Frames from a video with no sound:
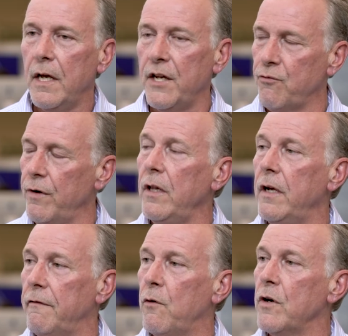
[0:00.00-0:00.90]
is really
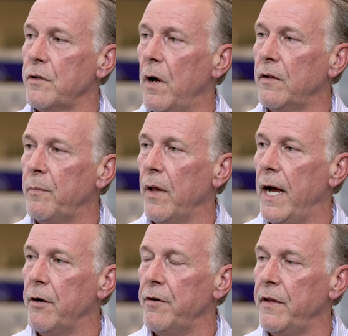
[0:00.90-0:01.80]
a force
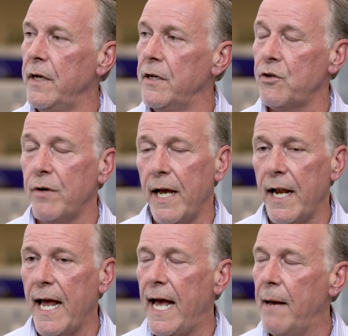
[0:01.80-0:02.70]
multiplier in the industry and
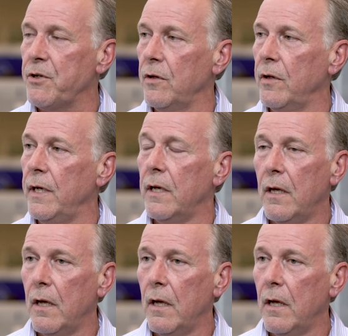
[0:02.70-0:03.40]
absolutely